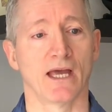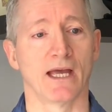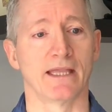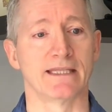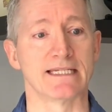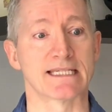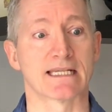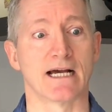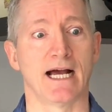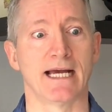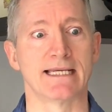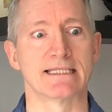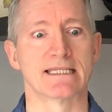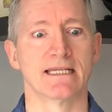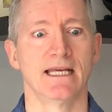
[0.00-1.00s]
these
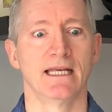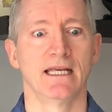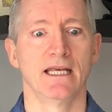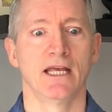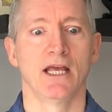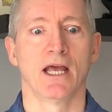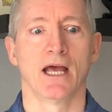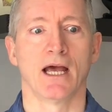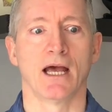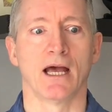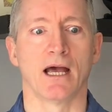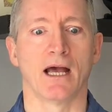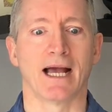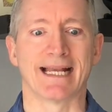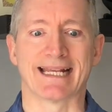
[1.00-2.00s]
guys,
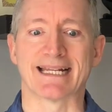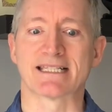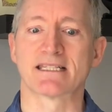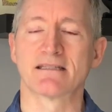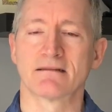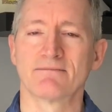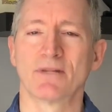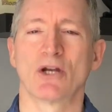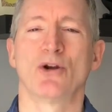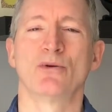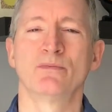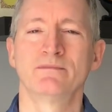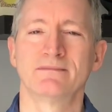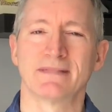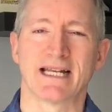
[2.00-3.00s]
I guess,
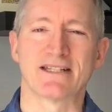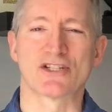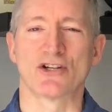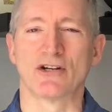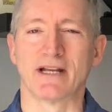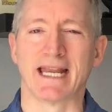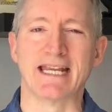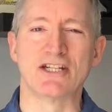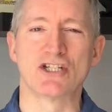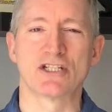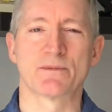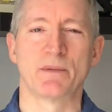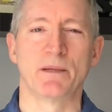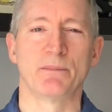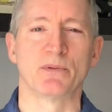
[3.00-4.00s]
at certain ages,
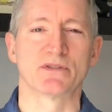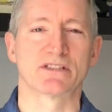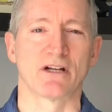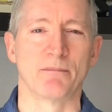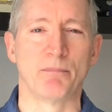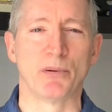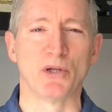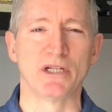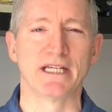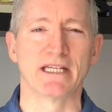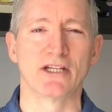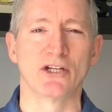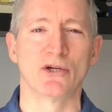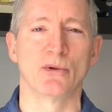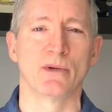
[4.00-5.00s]
people start bullying
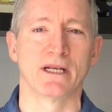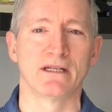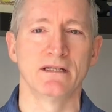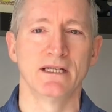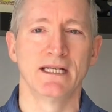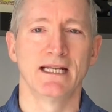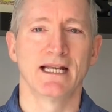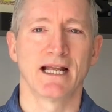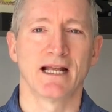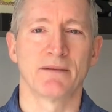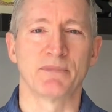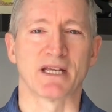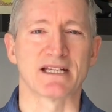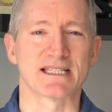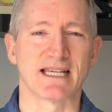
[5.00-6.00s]
you. And
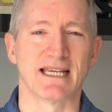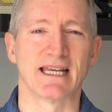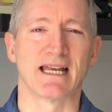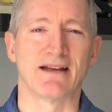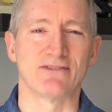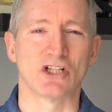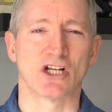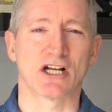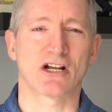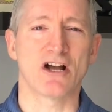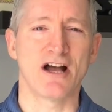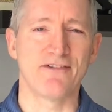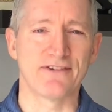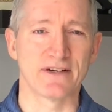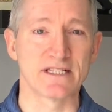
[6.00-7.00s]
because I didn't have a lot of
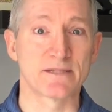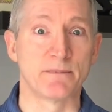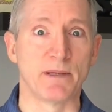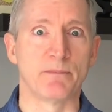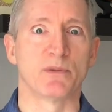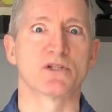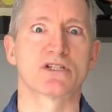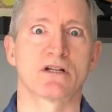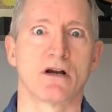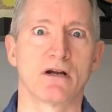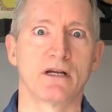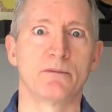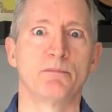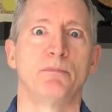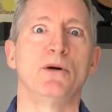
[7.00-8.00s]
confidence, people
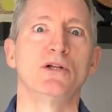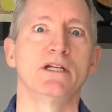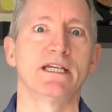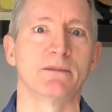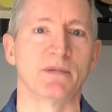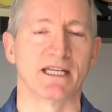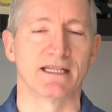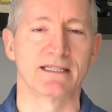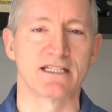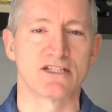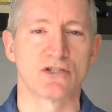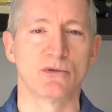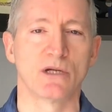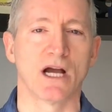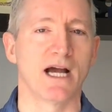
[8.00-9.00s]
started bullying me. And these
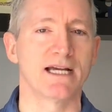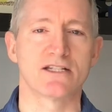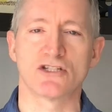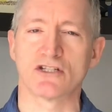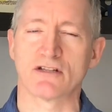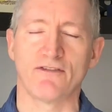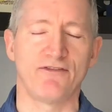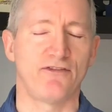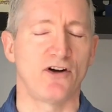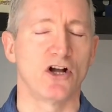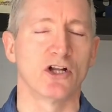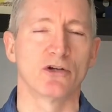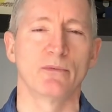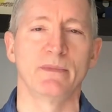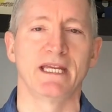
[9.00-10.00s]
two guys used to
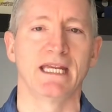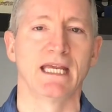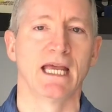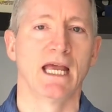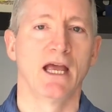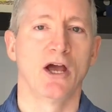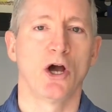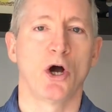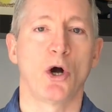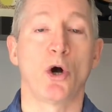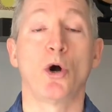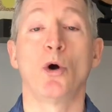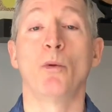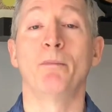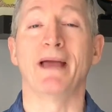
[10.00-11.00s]
follow me
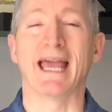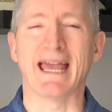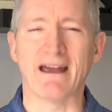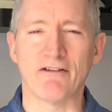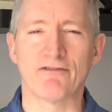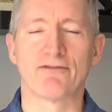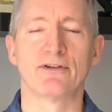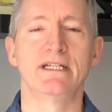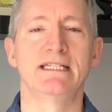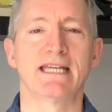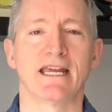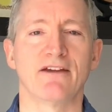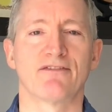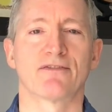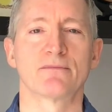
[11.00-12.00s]
home every
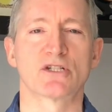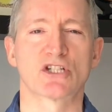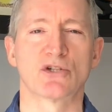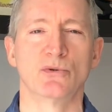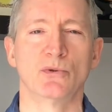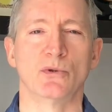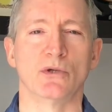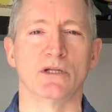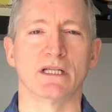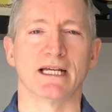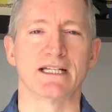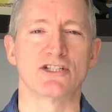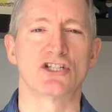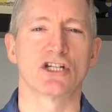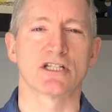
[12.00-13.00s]
day from school
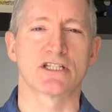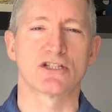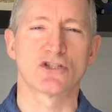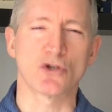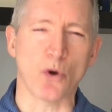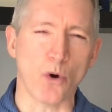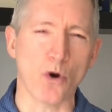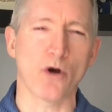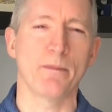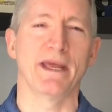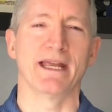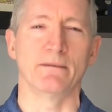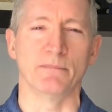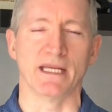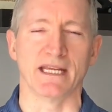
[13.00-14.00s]
and just
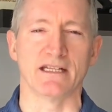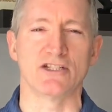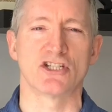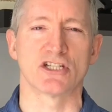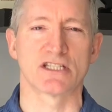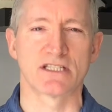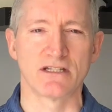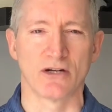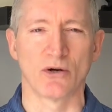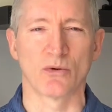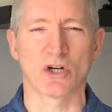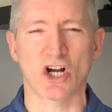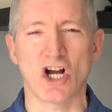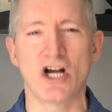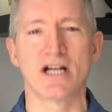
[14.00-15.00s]
torment me, just
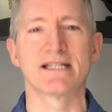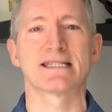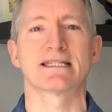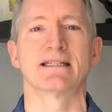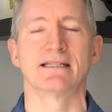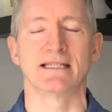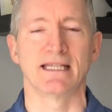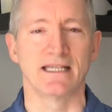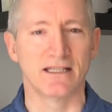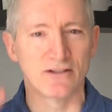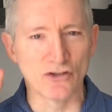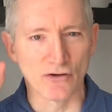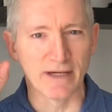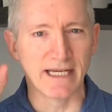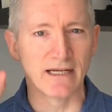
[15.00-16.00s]
constantly in
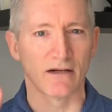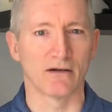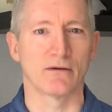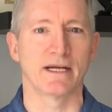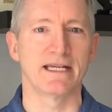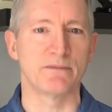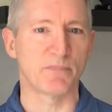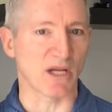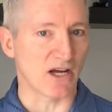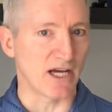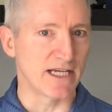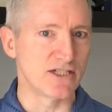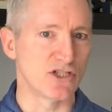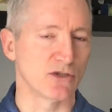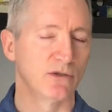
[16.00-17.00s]
your ear, right
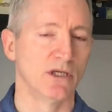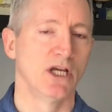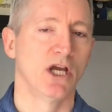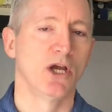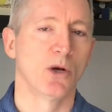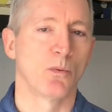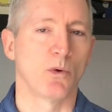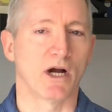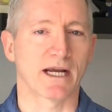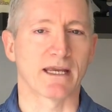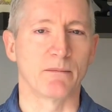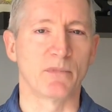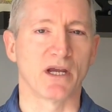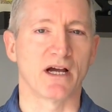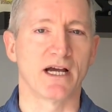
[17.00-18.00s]
behind you,
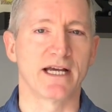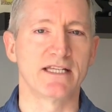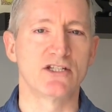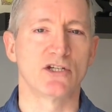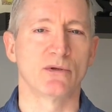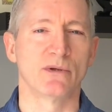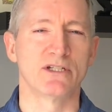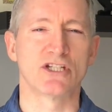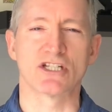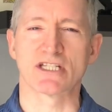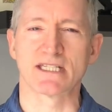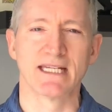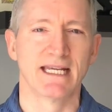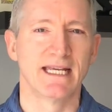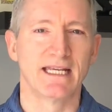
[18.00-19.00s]
walking behind you, and
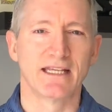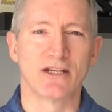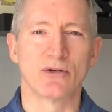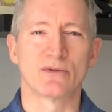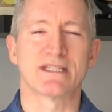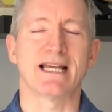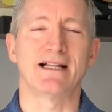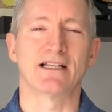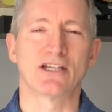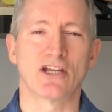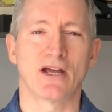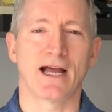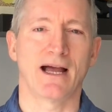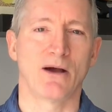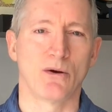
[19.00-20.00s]
just telling you
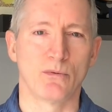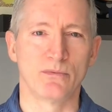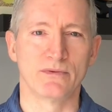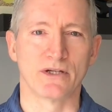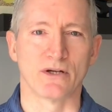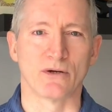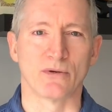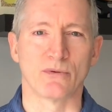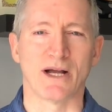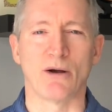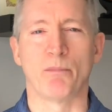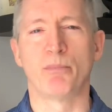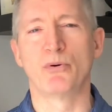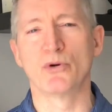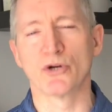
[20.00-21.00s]
how how
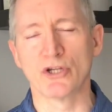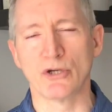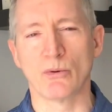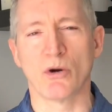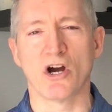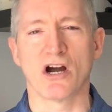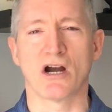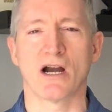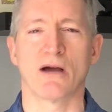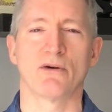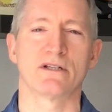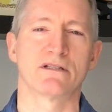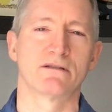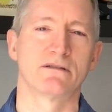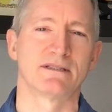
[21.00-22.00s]
poor you are, how
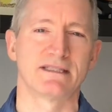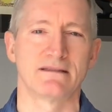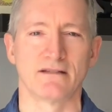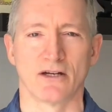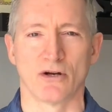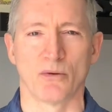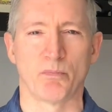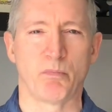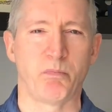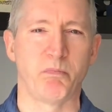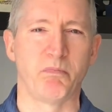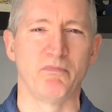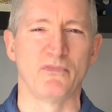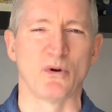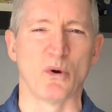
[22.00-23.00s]

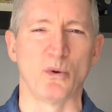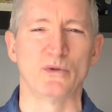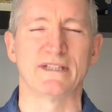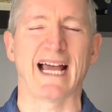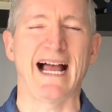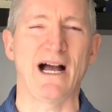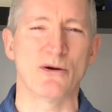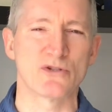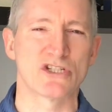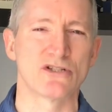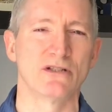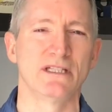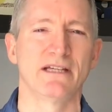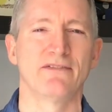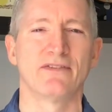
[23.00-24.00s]
old house you live